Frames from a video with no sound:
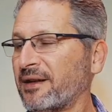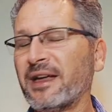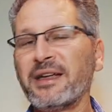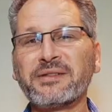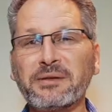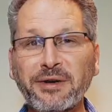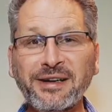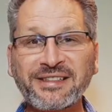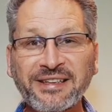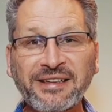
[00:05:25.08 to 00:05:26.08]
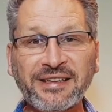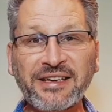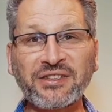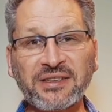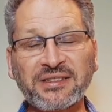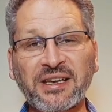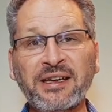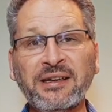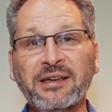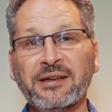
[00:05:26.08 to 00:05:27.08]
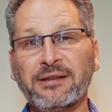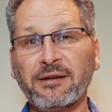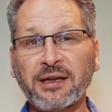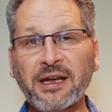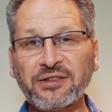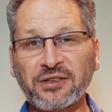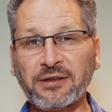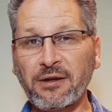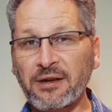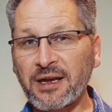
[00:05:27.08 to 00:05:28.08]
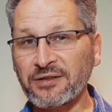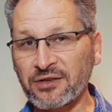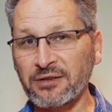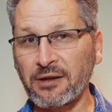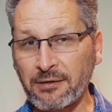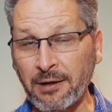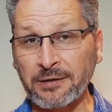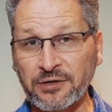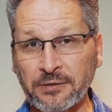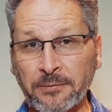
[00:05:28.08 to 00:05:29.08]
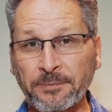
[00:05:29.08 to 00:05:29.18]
as the real estate agents say, location, location, location.